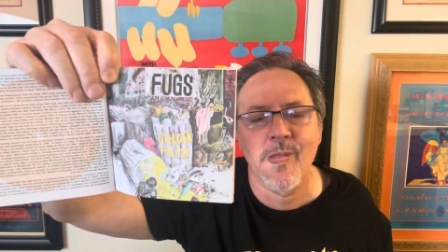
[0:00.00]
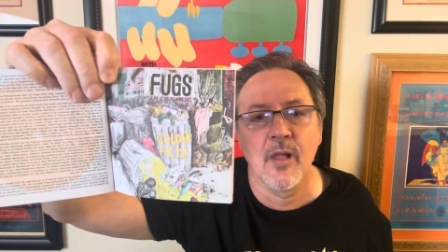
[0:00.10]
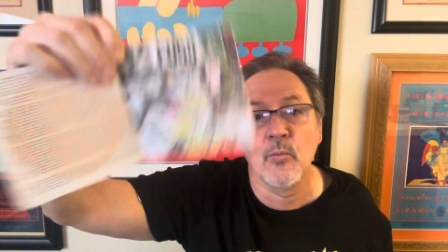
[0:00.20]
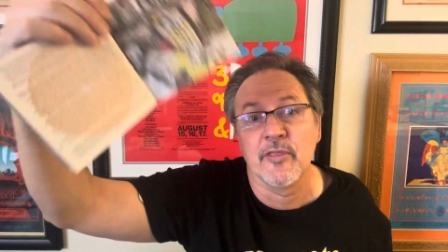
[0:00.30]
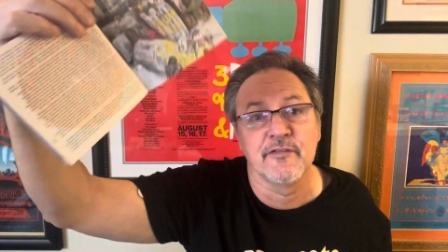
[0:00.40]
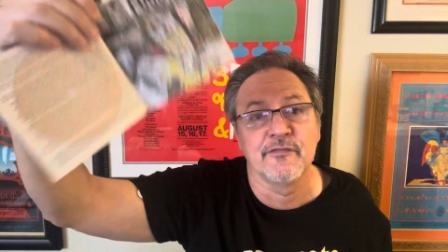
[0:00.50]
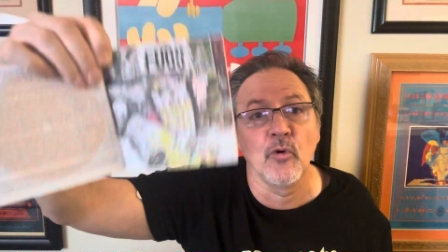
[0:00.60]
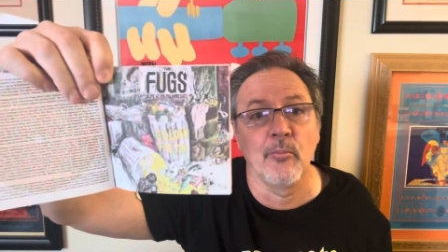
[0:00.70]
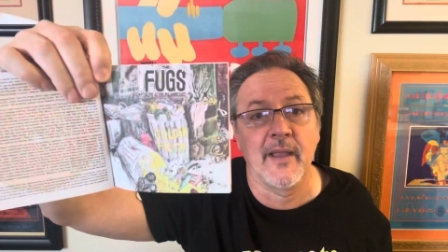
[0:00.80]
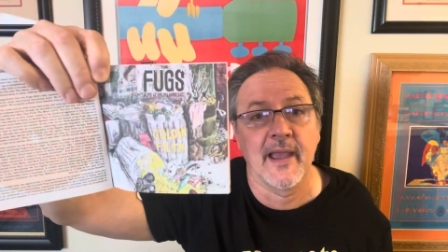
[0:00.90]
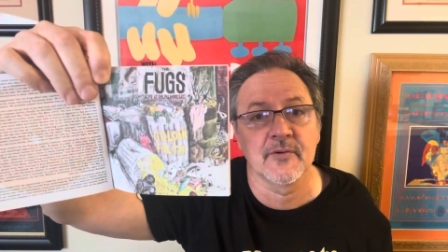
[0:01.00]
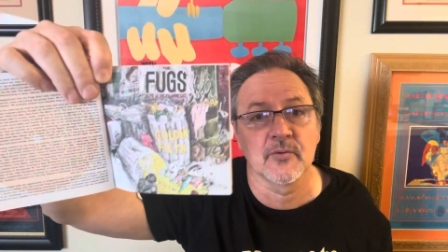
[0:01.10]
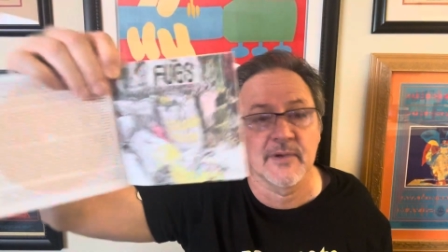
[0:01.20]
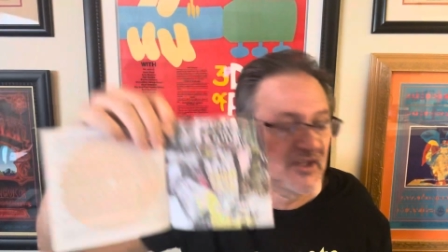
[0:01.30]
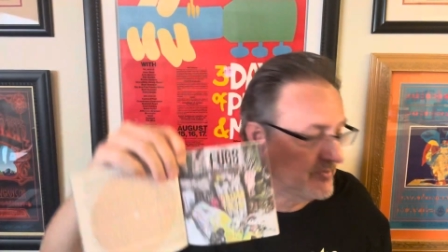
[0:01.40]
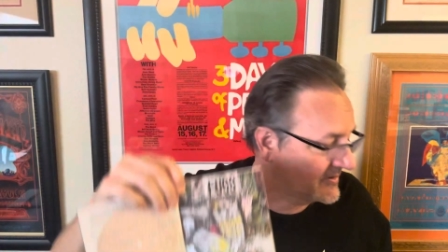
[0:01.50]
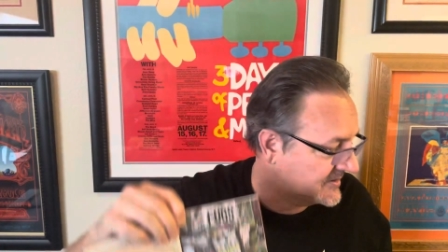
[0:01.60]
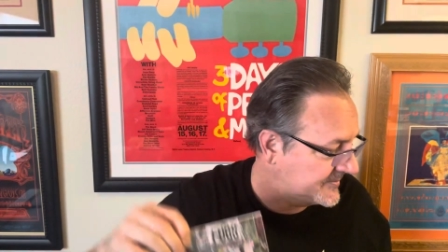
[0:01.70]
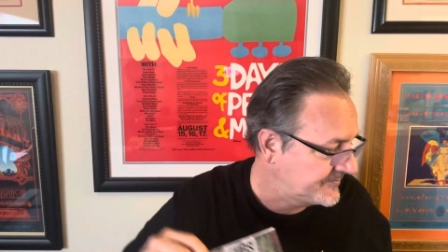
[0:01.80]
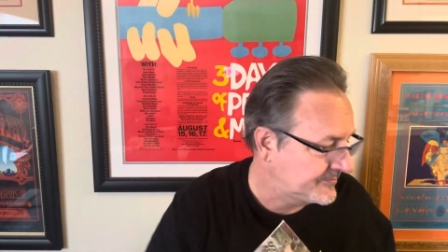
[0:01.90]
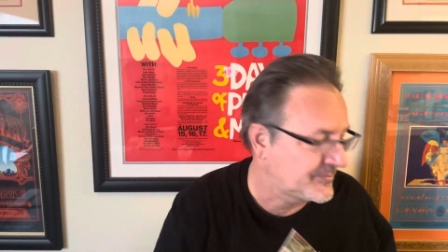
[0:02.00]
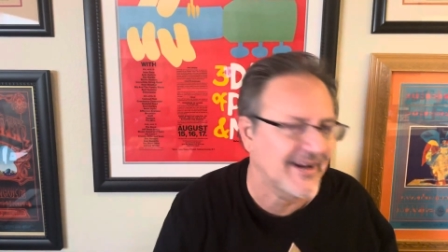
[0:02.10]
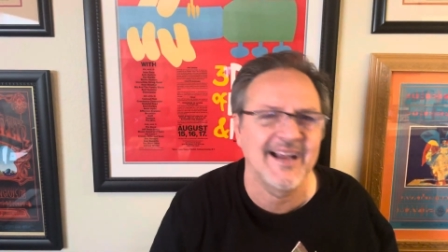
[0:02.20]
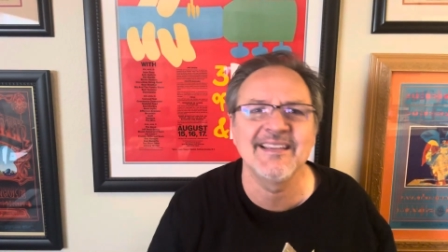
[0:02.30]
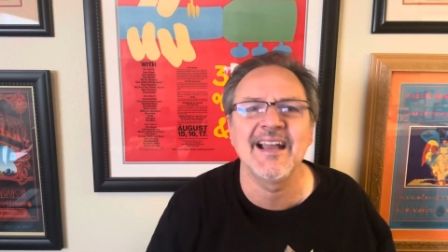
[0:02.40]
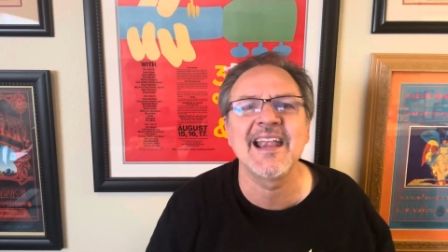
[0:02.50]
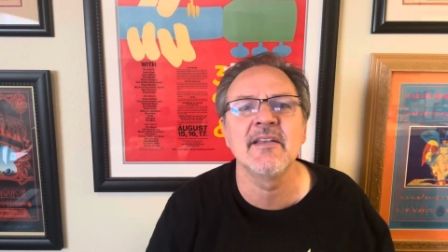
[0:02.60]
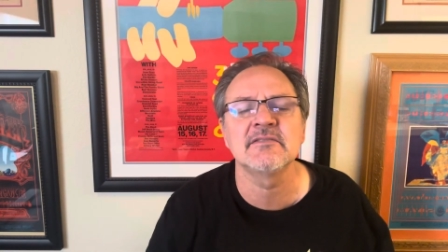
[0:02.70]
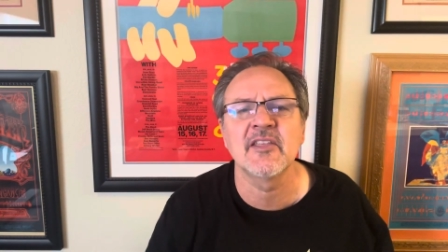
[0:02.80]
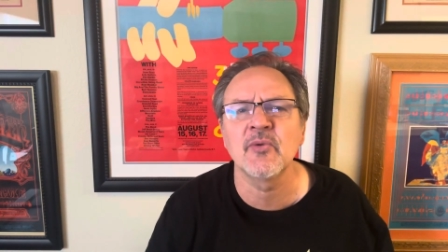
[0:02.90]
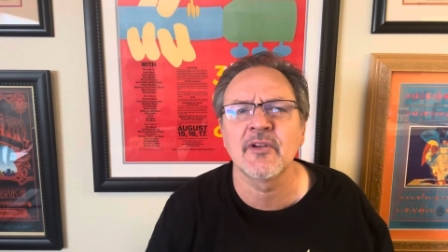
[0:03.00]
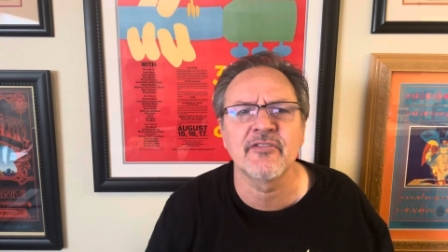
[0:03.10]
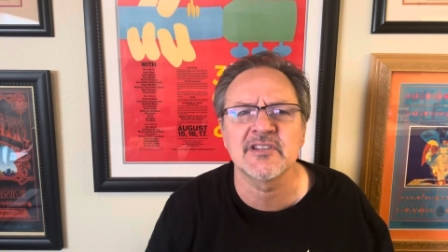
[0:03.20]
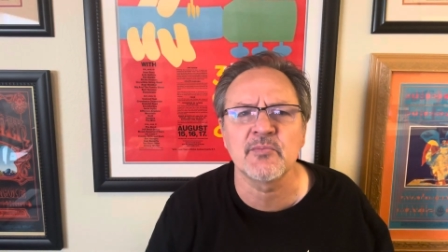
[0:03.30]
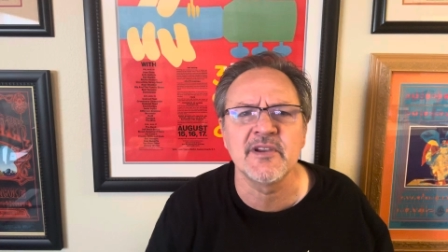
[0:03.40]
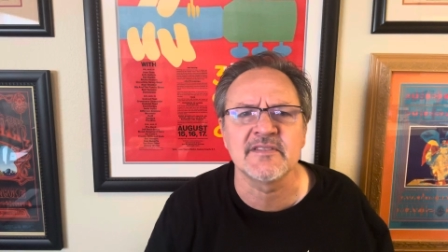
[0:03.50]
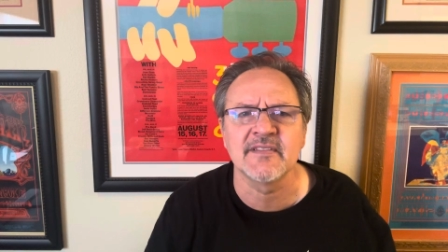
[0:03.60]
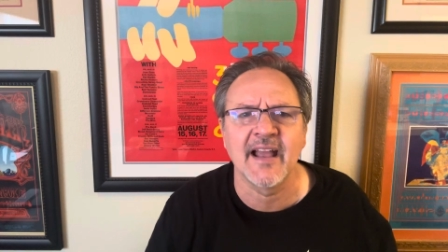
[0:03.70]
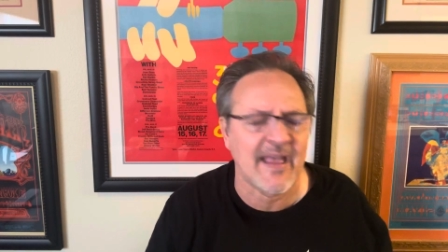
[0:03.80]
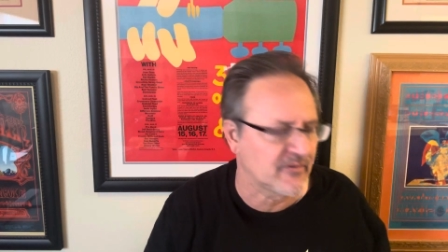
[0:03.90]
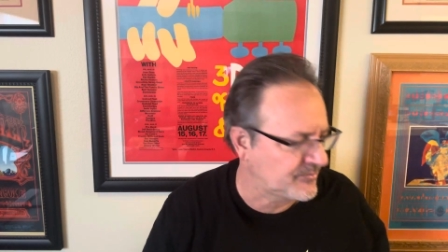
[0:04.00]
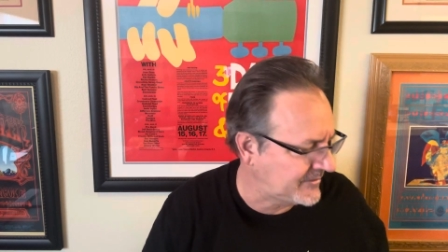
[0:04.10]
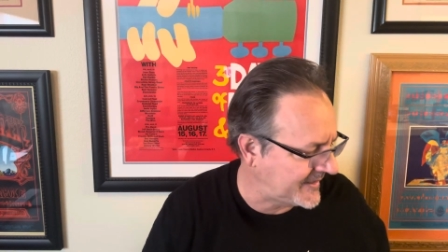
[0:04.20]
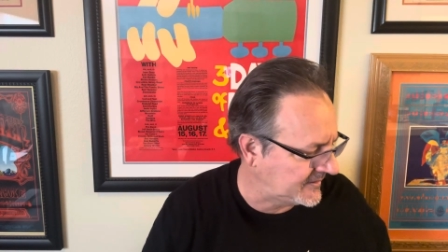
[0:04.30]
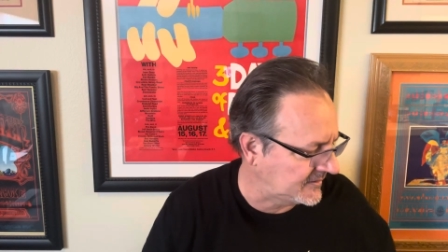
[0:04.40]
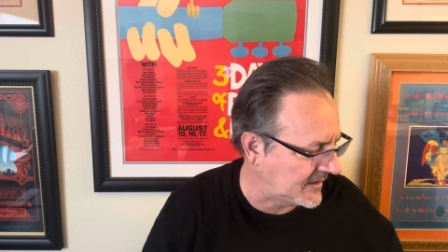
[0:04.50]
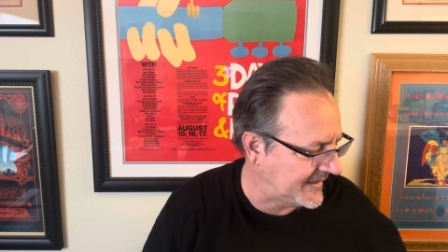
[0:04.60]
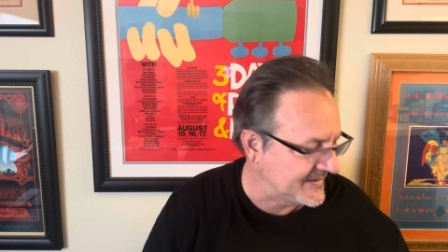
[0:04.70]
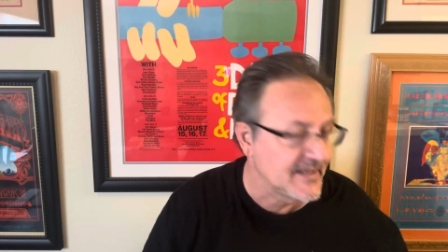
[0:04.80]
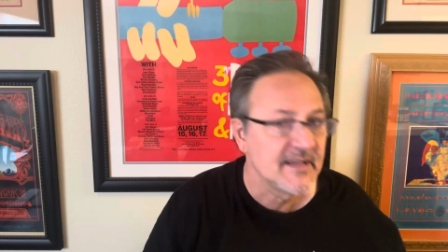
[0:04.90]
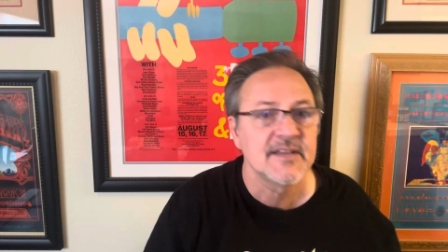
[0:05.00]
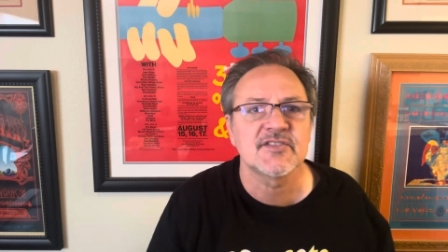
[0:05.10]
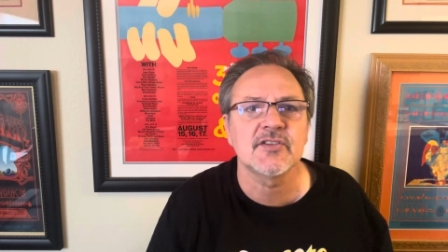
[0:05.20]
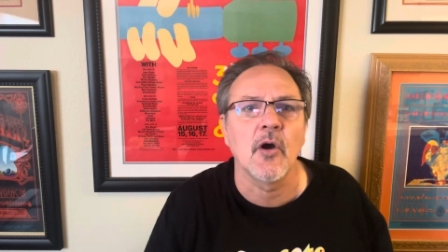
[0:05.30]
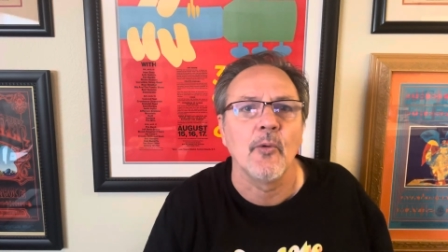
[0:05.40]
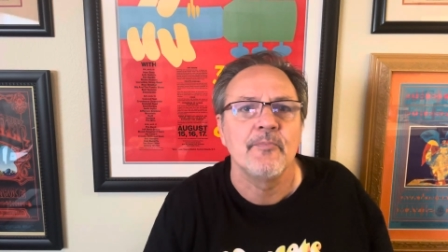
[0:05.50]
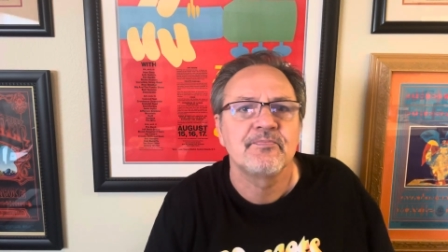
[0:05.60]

with a full band arrangement. But again, it's another one for some reason that I haven't played a lot. So,